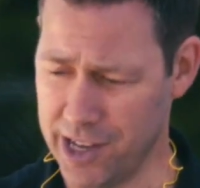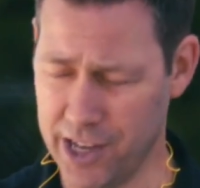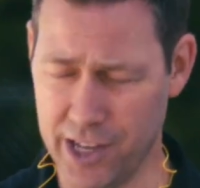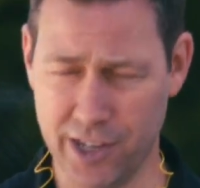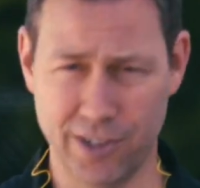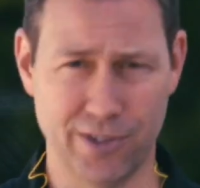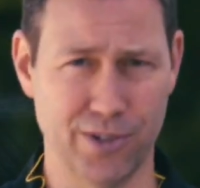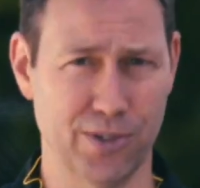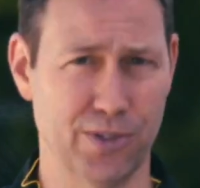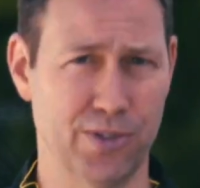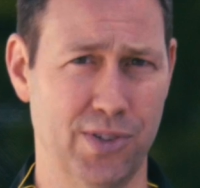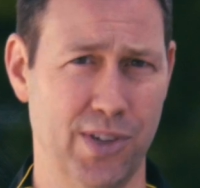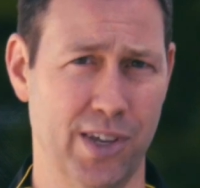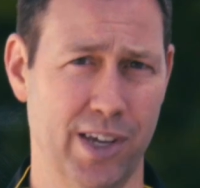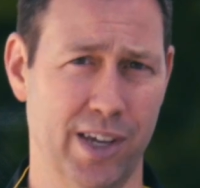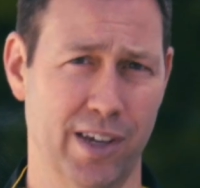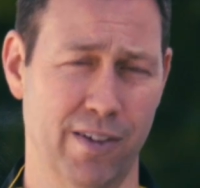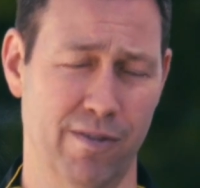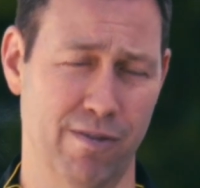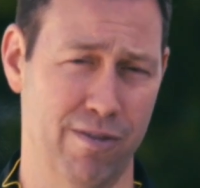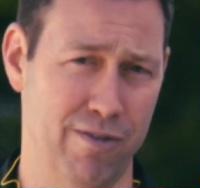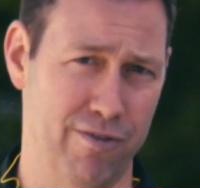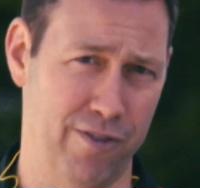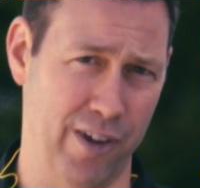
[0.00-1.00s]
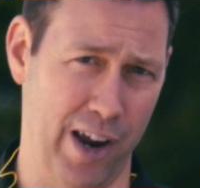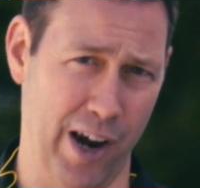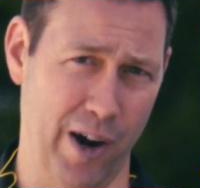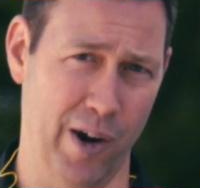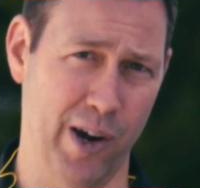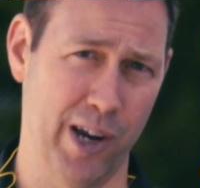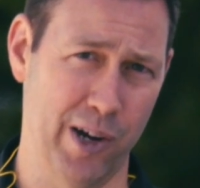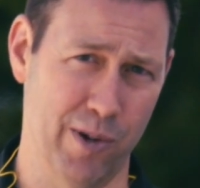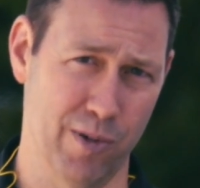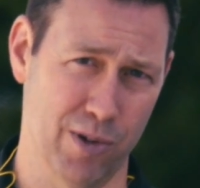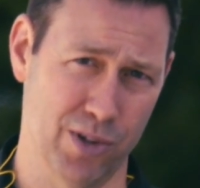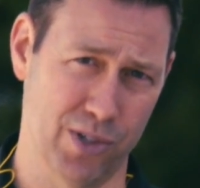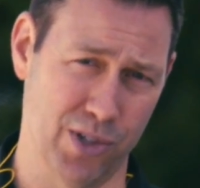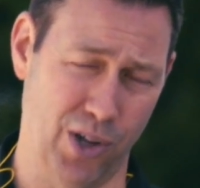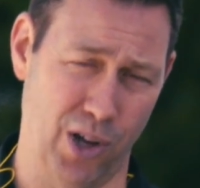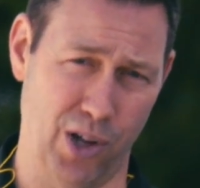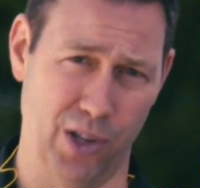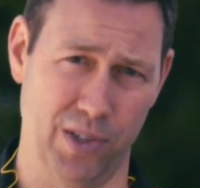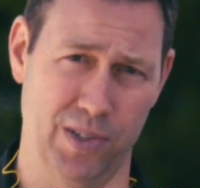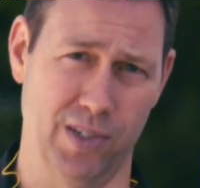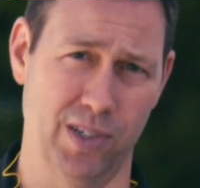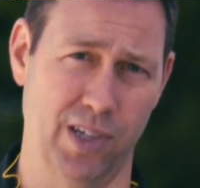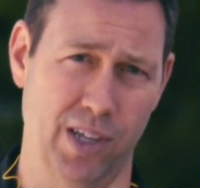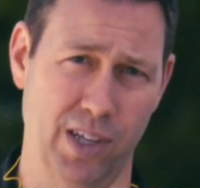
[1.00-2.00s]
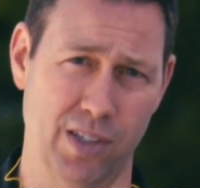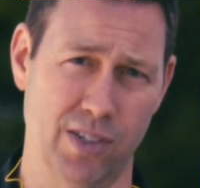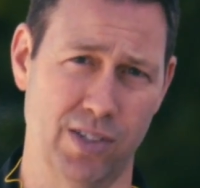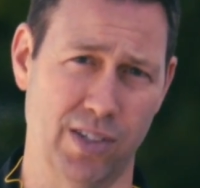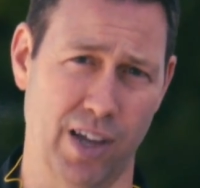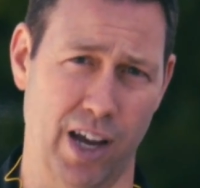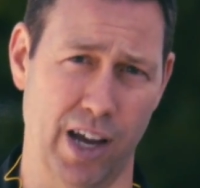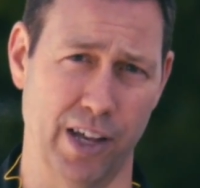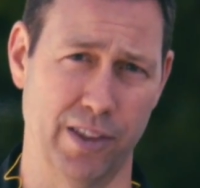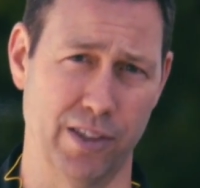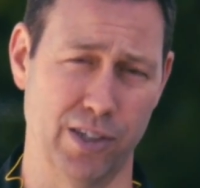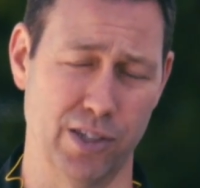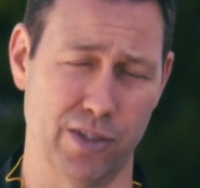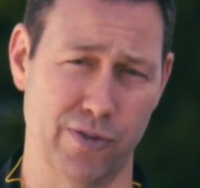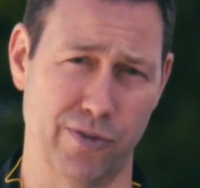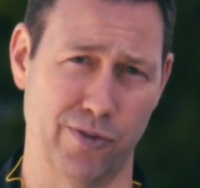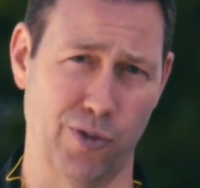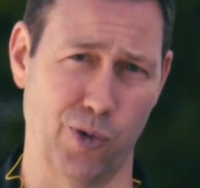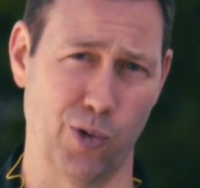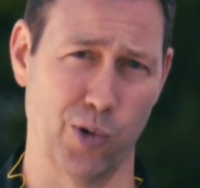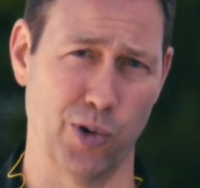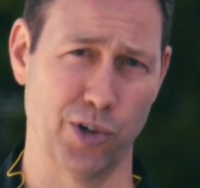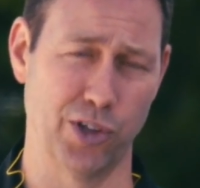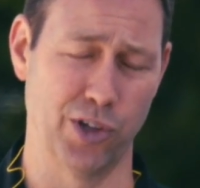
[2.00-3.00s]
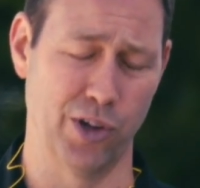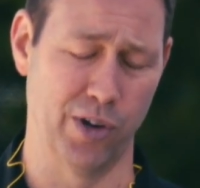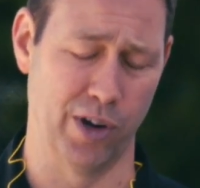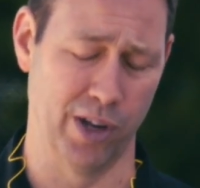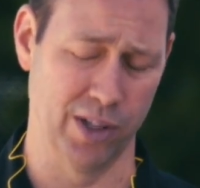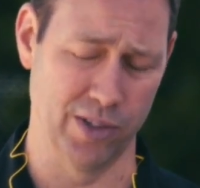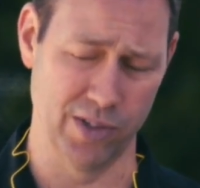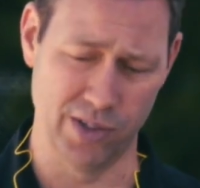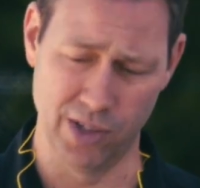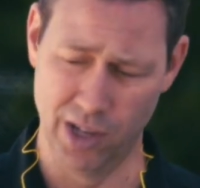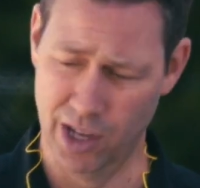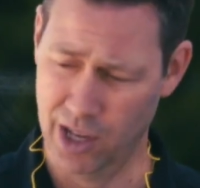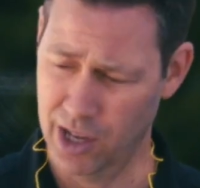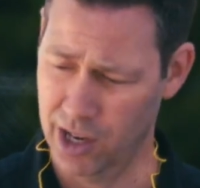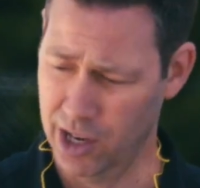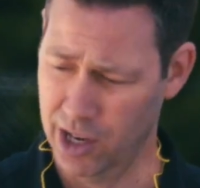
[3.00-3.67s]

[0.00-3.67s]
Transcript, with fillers: interesting and varied results inside these four units.